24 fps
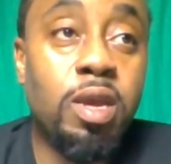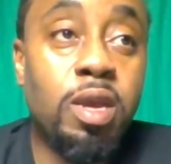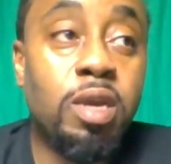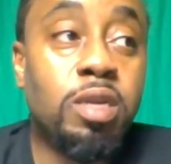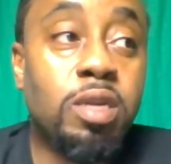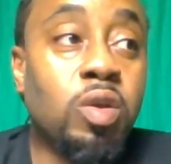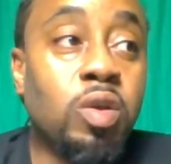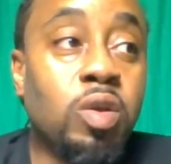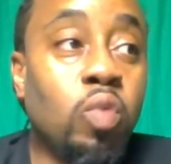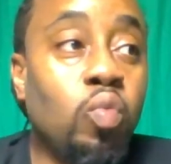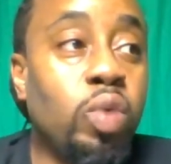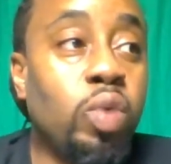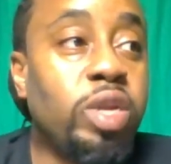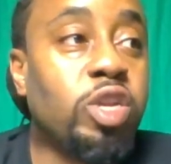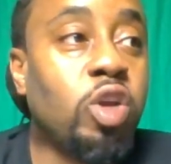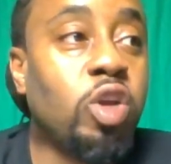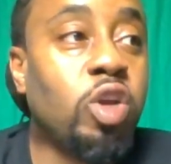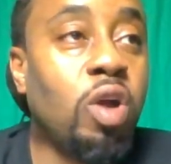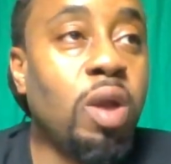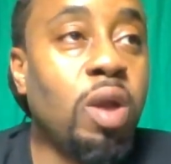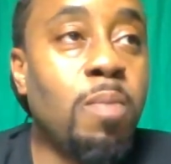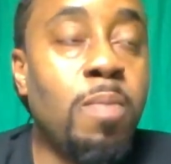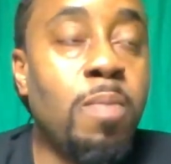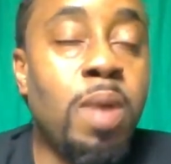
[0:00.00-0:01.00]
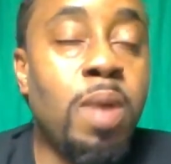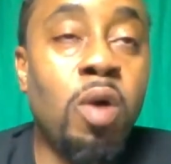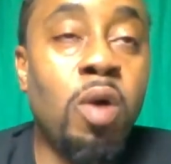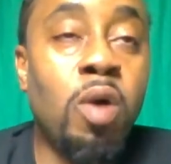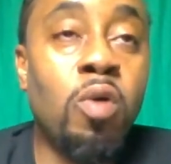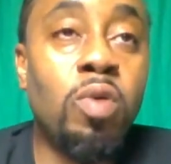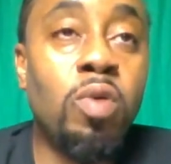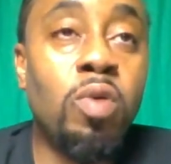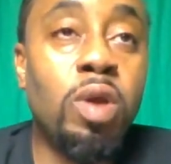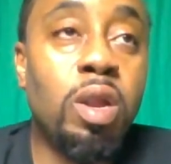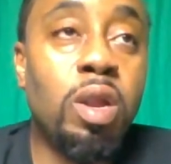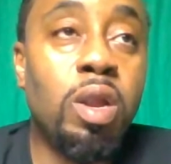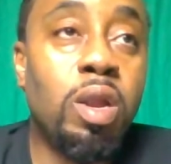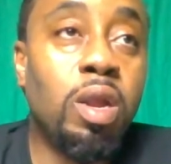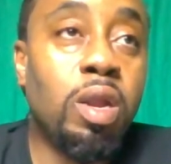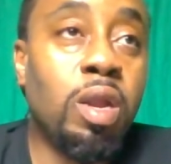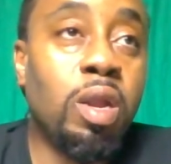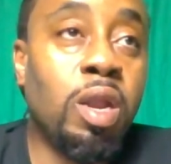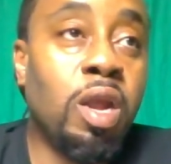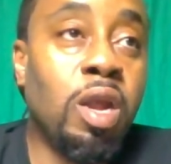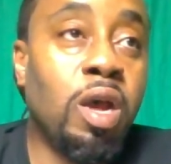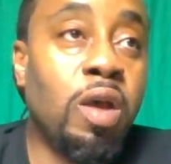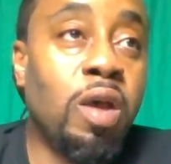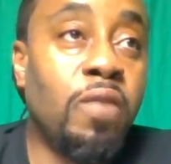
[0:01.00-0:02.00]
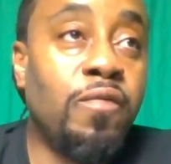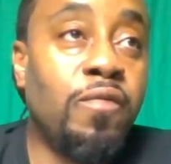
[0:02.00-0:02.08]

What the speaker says: So we talk about love.